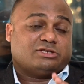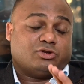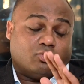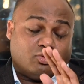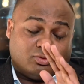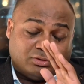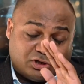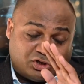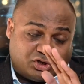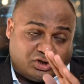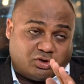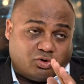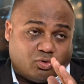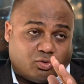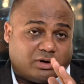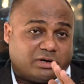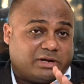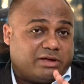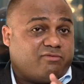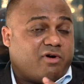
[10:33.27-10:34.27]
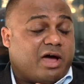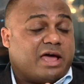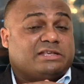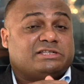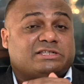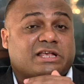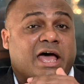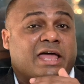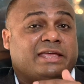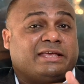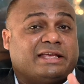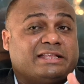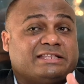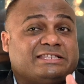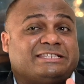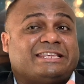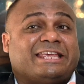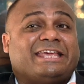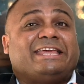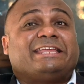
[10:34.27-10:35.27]
So on the security wise, I can
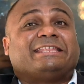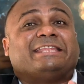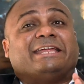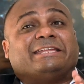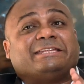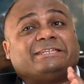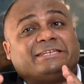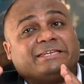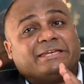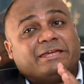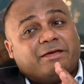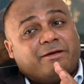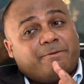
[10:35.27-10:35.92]
say that